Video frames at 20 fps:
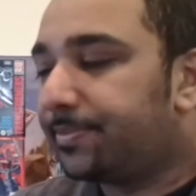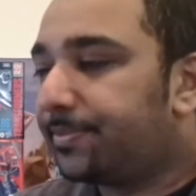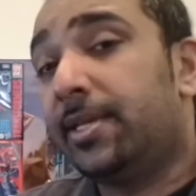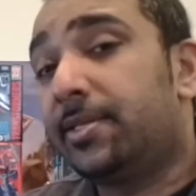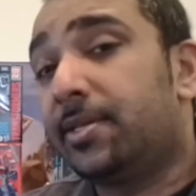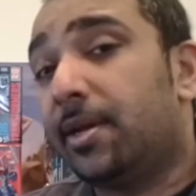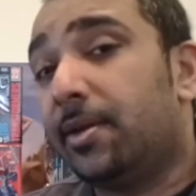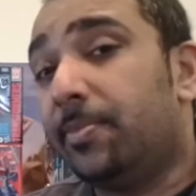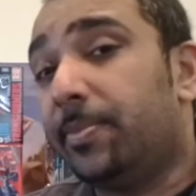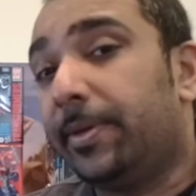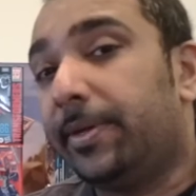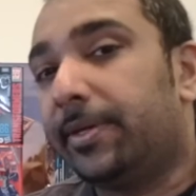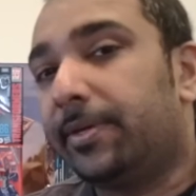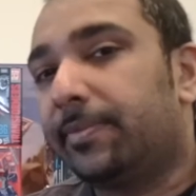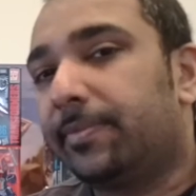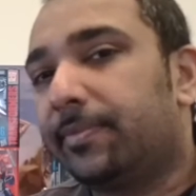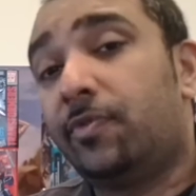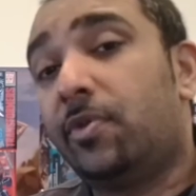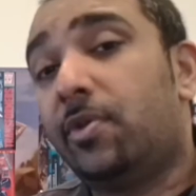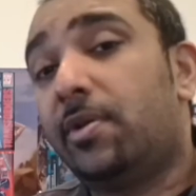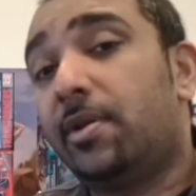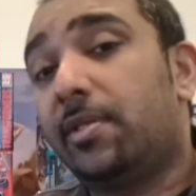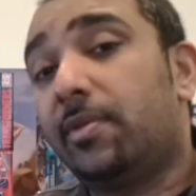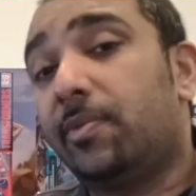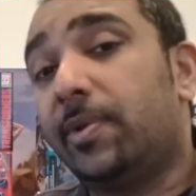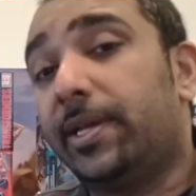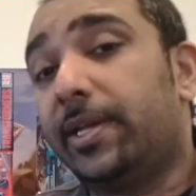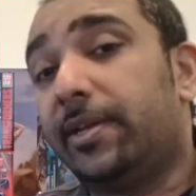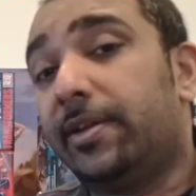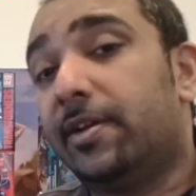Here's hoping. For another
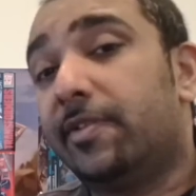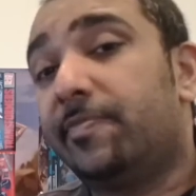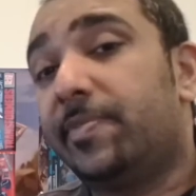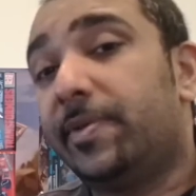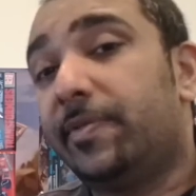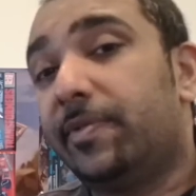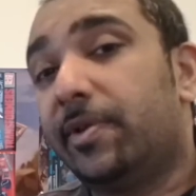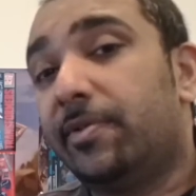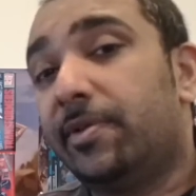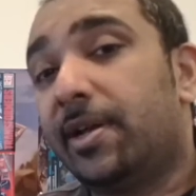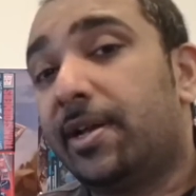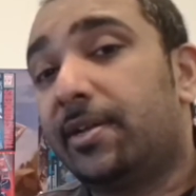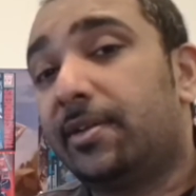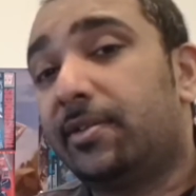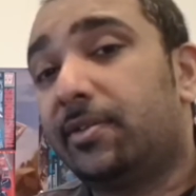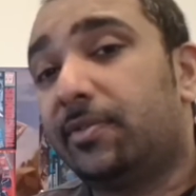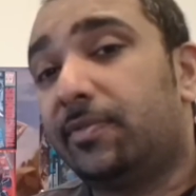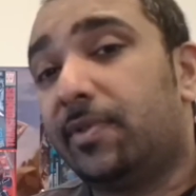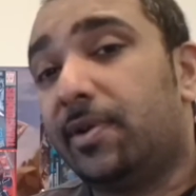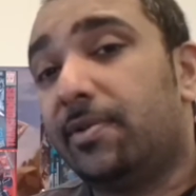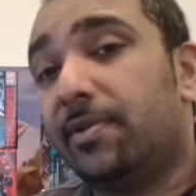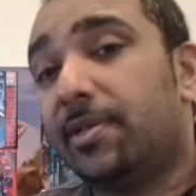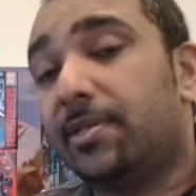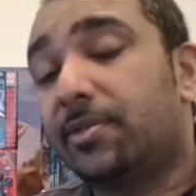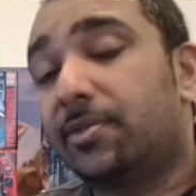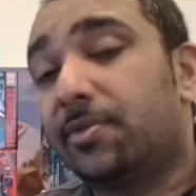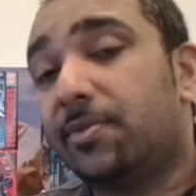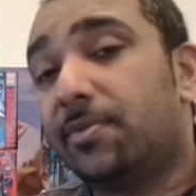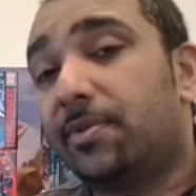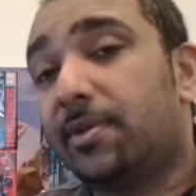week, I've been Rohan on
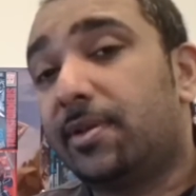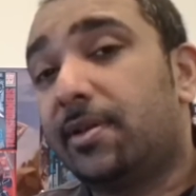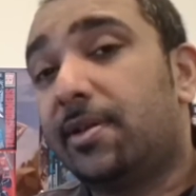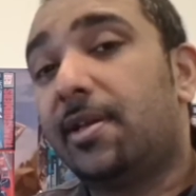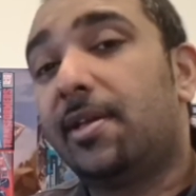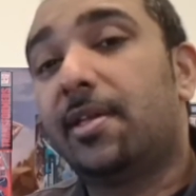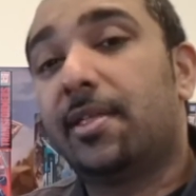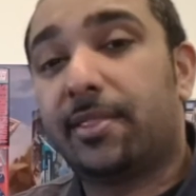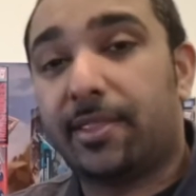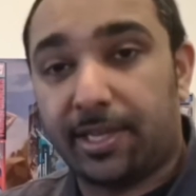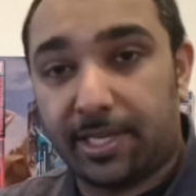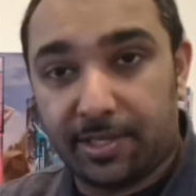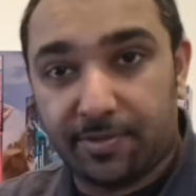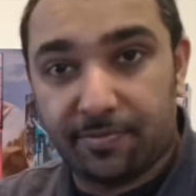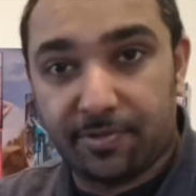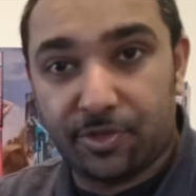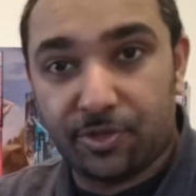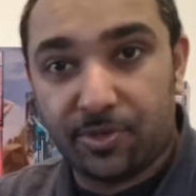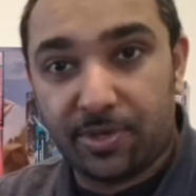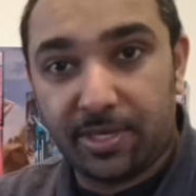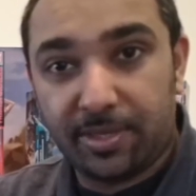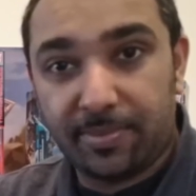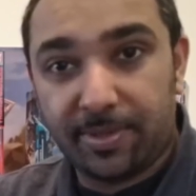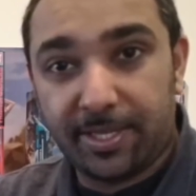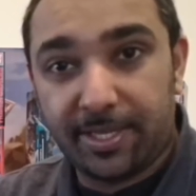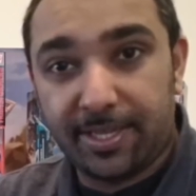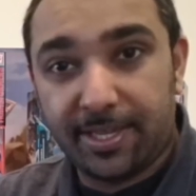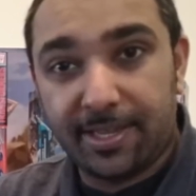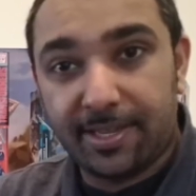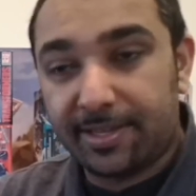Rohan's Corner. Thank you for joining
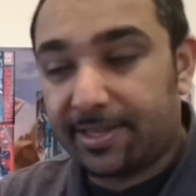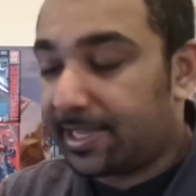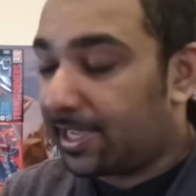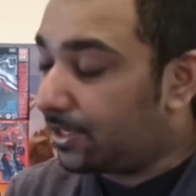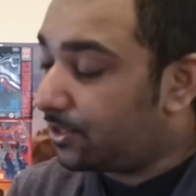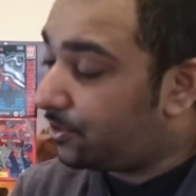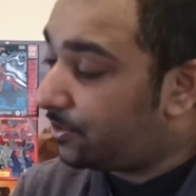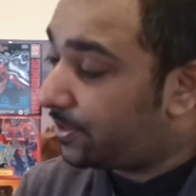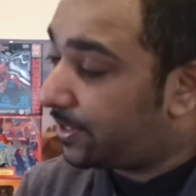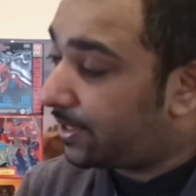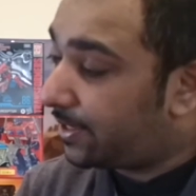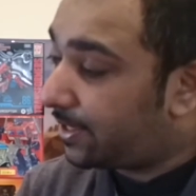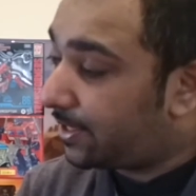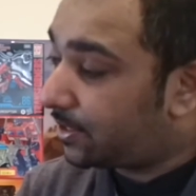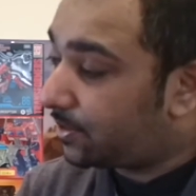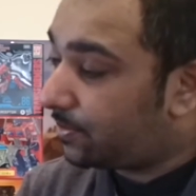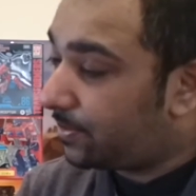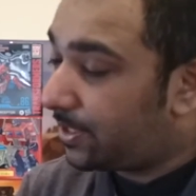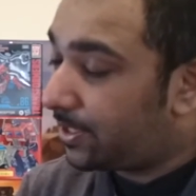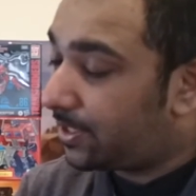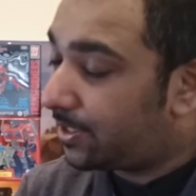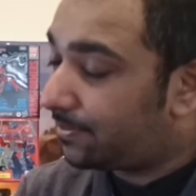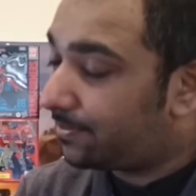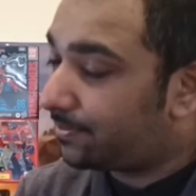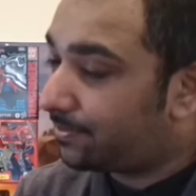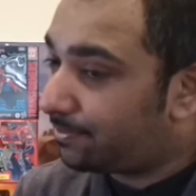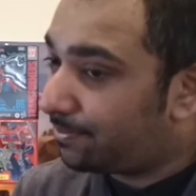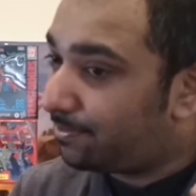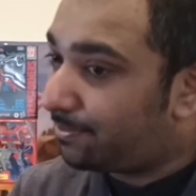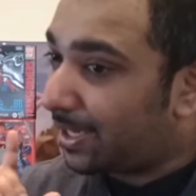me. Catch you again next week.
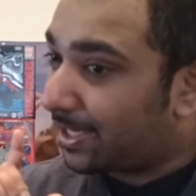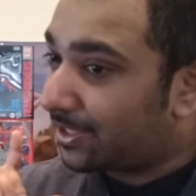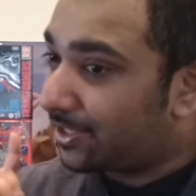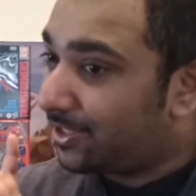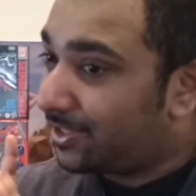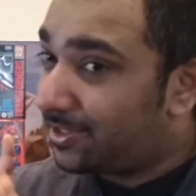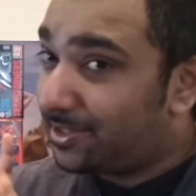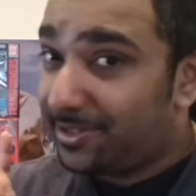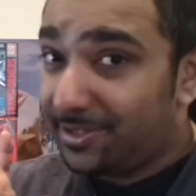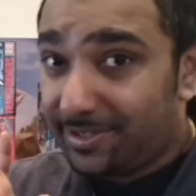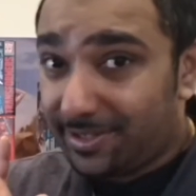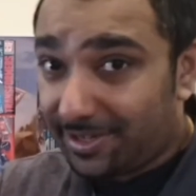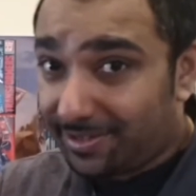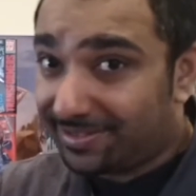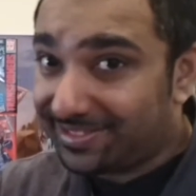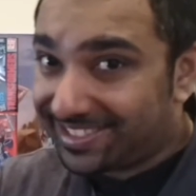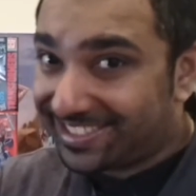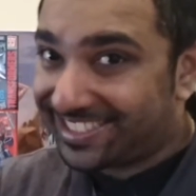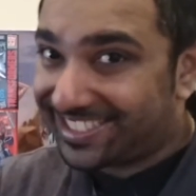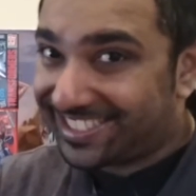Back to the studio.